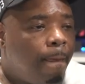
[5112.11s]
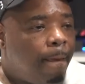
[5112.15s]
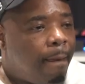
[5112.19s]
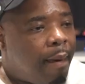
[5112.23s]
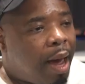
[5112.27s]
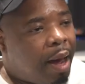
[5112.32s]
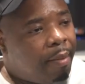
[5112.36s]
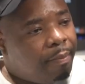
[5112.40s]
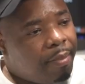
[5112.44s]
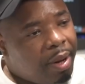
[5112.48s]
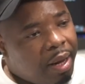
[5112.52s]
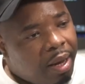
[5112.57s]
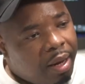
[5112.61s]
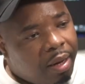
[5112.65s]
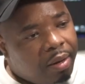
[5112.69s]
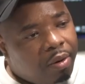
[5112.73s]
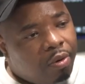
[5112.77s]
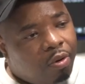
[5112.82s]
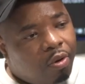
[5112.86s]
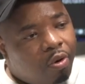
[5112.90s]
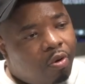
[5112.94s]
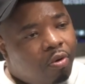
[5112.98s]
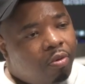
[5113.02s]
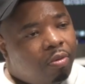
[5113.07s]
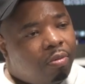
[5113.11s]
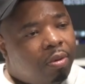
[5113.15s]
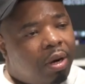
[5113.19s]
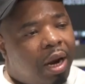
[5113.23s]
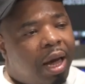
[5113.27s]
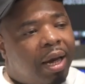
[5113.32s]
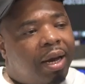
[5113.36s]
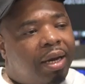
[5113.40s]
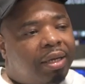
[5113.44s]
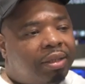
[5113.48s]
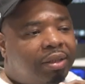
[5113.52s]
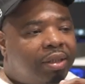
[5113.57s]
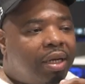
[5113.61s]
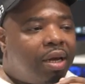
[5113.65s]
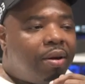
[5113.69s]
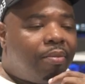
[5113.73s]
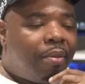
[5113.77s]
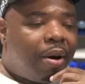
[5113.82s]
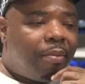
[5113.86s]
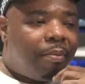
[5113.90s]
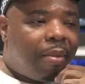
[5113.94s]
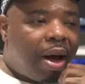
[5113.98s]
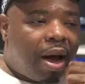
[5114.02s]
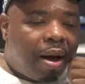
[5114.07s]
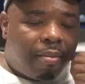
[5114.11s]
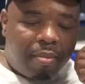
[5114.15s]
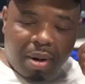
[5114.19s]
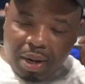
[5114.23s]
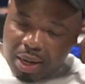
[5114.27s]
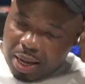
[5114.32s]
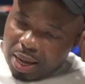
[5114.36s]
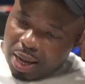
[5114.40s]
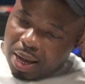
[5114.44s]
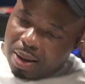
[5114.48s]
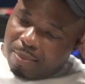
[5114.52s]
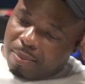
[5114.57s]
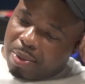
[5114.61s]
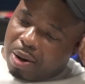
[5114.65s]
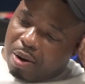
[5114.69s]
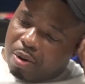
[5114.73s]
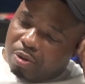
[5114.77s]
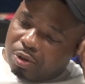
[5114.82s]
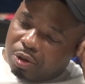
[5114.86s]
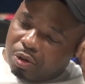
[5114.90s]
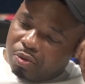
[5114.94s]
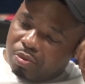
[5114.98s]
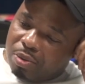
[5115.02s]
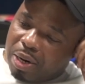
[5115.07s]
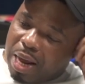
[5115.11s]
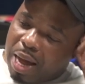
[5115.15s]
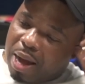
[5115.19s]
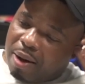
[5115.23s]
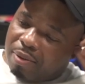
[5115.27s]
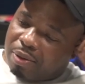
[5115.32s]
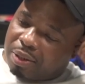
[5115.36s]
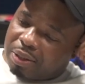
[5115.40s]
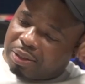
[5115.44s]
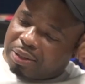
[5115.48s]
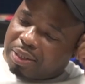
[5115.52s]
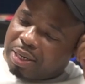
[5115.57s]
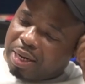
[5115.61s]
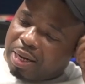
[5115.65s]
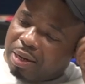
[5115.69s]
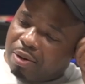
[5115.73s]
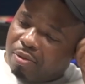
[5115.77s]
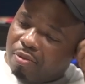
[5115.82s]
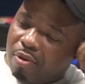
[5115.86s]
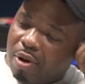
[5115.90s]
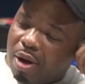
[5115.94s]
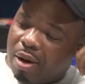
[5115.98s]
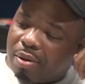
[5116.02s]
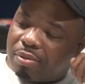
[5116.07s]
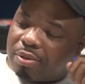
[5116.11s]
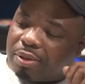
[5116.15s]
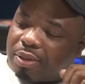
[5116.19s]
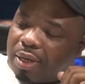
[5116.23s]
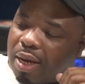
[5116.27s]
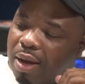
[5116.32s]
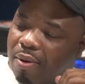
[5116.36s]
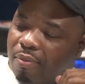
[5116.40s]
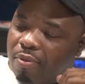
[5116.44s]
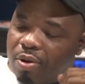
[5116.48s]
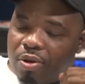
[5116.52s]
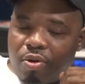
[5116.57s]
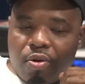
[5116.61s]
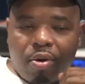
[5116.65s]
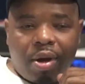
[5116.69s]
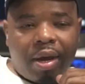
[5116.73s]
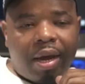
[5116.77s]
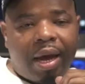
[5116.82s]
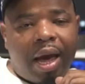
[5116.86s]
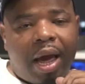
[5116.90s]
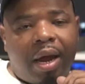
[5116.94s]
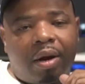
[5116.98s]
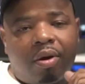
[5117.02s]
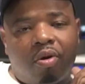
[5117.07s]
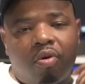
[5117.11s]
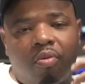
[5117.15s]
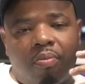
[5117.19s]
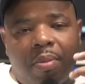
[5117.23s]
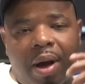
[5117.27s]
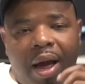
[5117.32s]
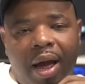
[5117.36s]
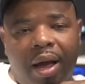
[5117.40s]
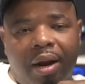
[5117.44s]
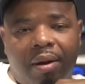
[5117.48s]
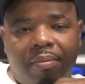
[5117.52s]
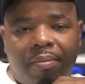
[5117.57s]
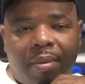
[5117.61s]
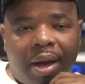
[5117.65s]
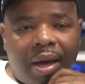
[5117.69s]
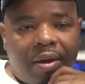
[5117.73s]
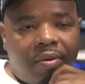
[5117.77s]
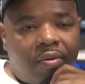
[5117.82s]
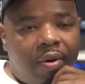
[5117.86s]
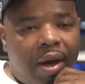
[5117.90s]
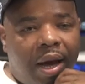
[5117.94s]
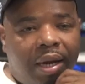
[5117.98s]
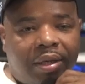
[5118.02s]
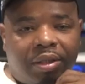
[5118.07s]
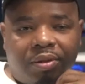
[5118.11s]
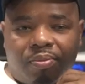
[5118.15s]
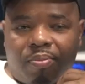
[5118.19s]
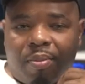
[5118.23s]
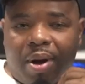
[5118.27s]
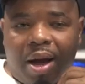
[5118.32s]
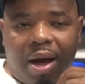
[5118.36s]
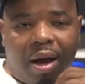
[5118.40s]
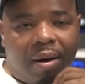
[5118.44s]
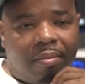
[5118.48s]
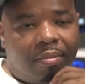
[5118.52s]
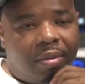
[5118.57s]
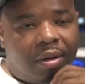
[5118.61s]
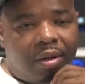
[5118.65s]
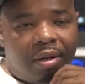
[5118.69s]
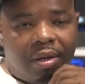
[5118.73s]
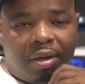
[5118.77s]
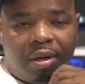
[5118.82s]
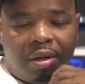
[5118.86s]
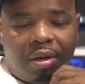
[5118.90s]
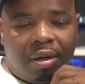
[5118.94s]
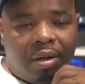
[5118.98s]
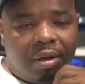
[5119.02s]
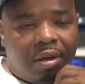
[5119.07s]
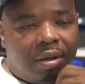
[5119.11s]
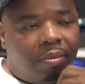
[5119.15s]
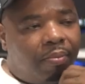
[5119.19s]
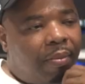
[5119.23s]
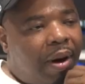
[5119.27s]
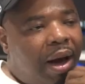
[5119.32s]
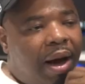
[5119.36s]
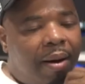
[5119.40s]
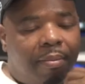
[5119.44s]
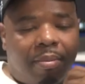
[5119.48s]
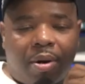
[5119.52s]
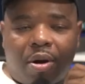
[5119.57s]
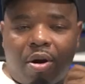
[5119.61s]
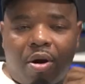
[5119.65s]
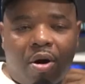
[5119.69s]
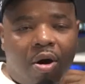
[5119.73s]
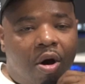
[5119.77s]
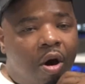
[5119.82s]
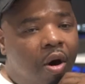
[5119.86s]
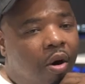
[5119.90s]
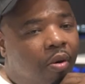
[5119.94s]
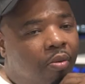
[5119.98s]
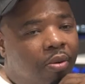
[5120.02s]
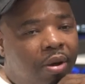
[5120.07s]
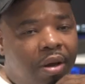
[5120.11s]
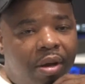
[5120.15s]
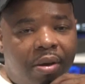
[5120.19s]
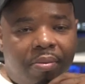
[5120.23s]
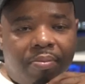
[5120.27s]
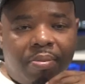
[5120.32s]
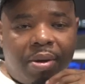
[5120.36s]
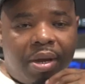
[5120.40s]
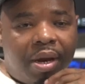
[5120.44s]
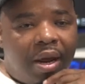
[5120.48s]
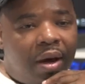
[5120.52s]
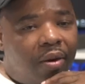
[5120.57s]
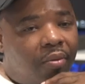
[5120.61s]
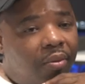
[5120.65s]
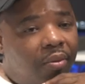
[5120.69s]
I mean, you know, like I said, my mama came on 2010. You know what I'm saying? When you ain't got nobody, man, you got your mama. mama gonna always be there